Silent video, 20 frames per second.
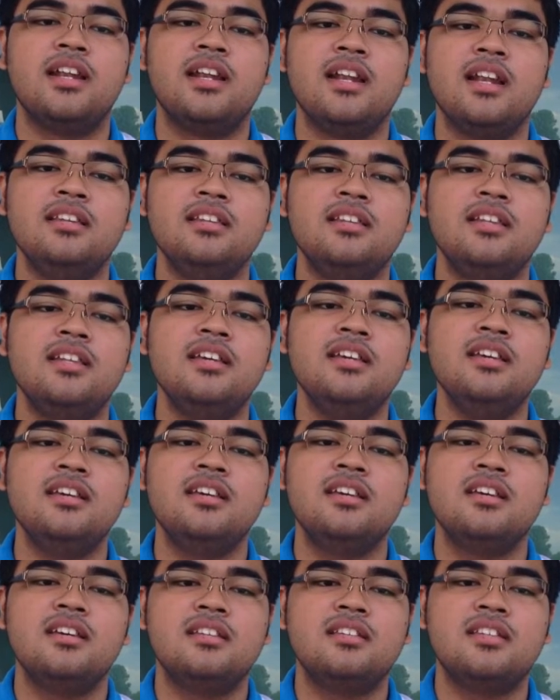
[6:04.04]
And lastly,
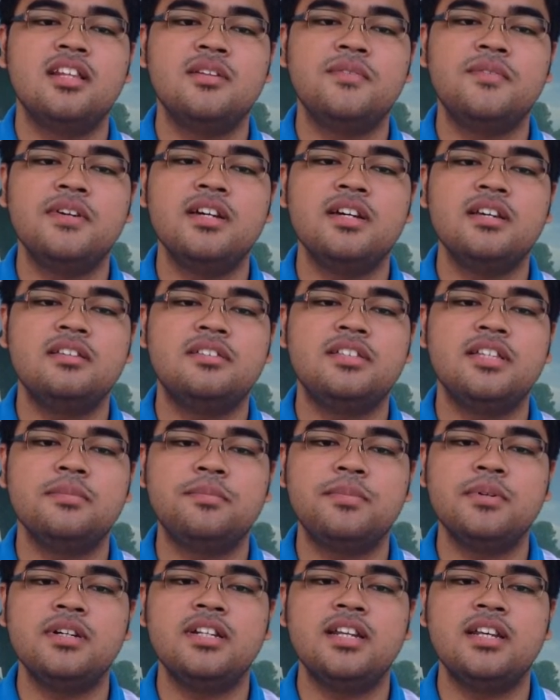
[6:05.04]
silver is
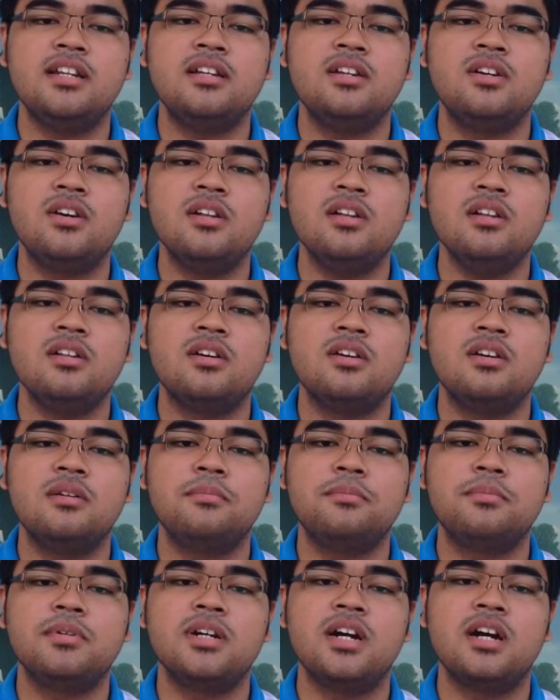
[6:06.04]
cheaper than gold on
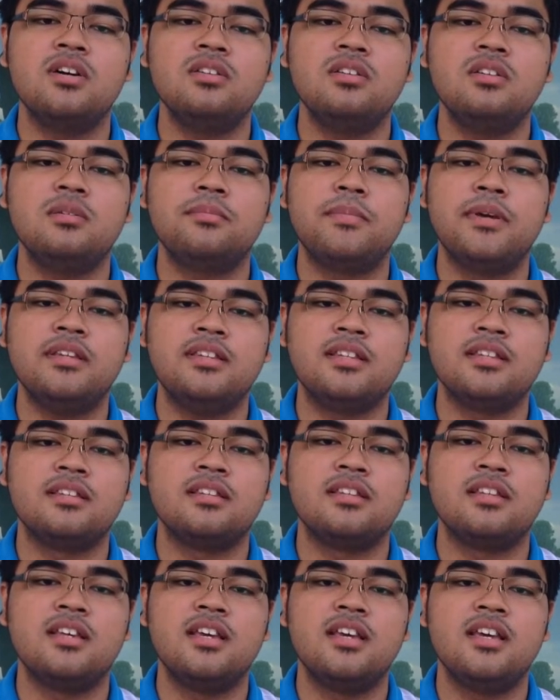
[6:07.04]
per ounce basis,
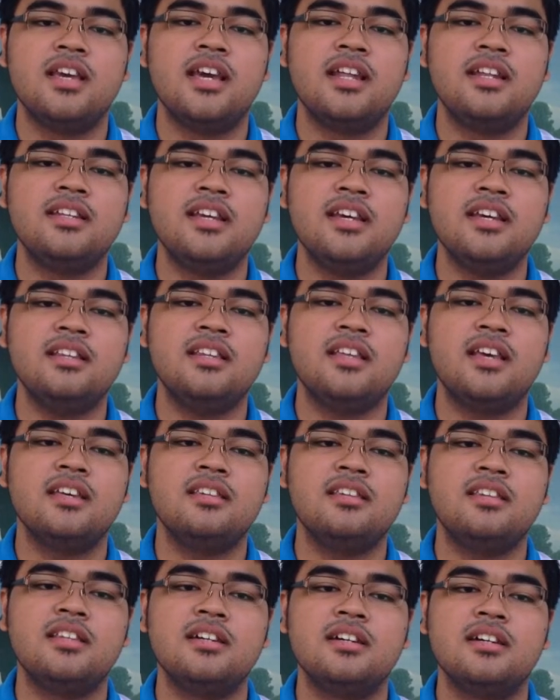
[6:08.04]
and yet
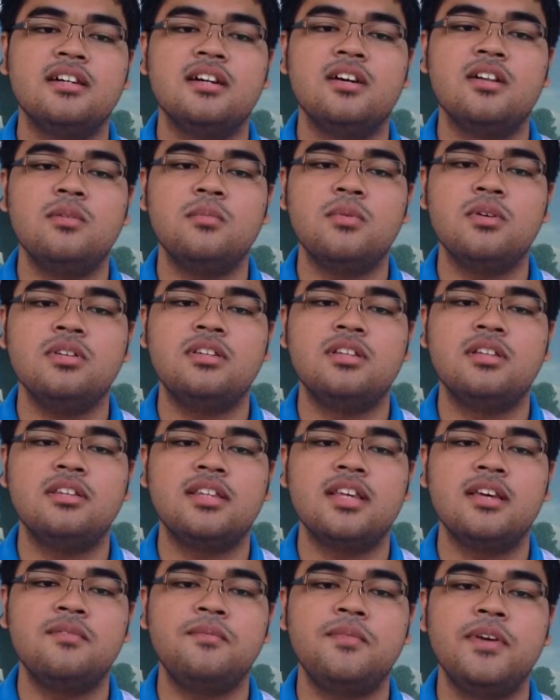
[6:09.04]
has almost the
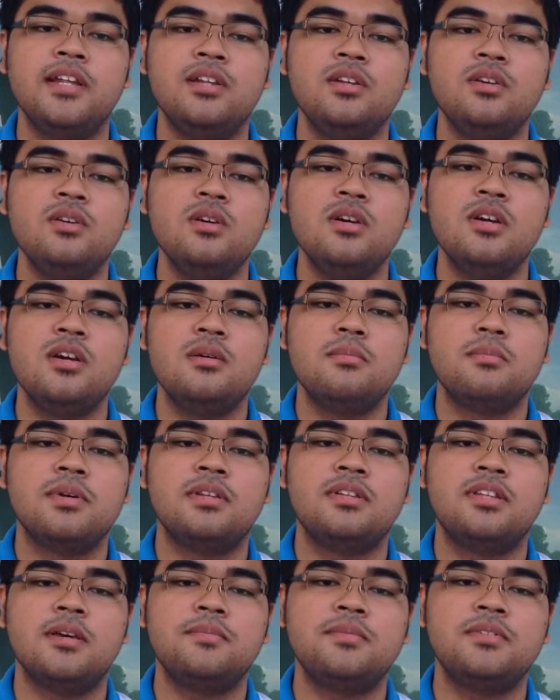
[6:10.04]
same value
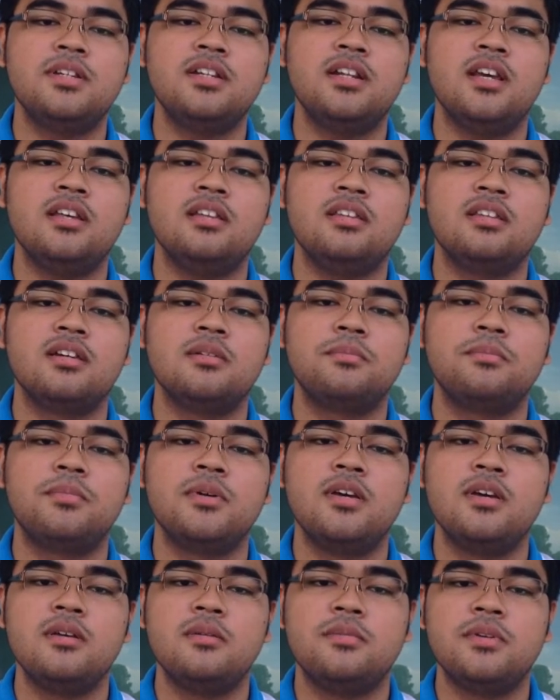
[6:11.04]
perception as a
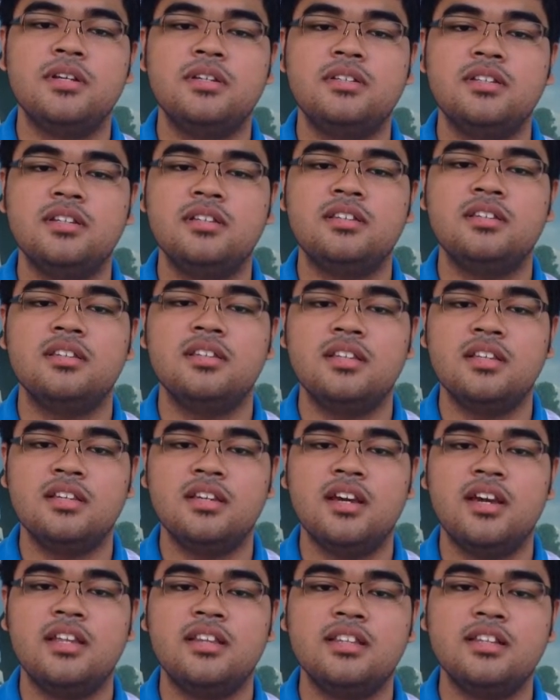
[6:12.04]
precious
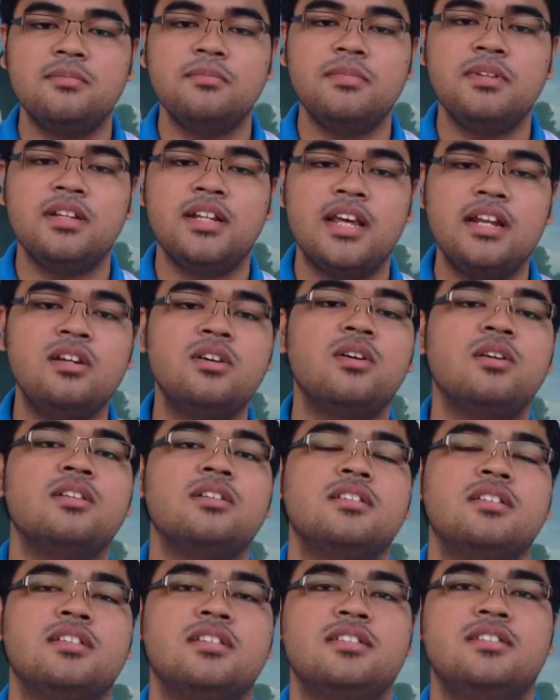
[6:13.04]
item than
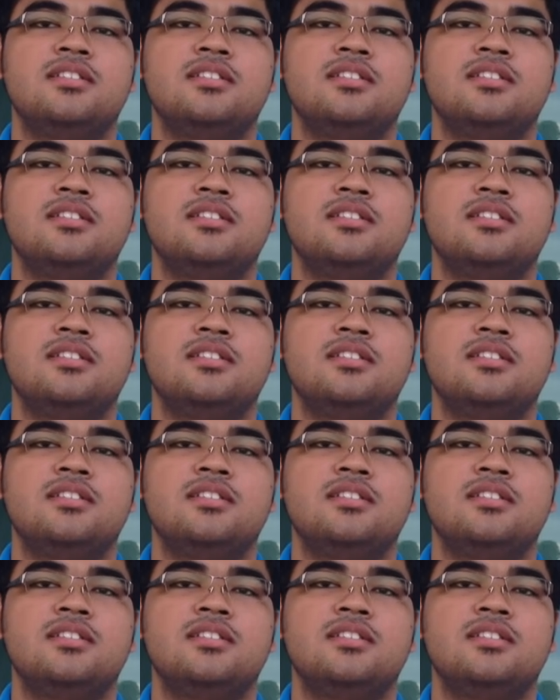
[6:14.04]
gold.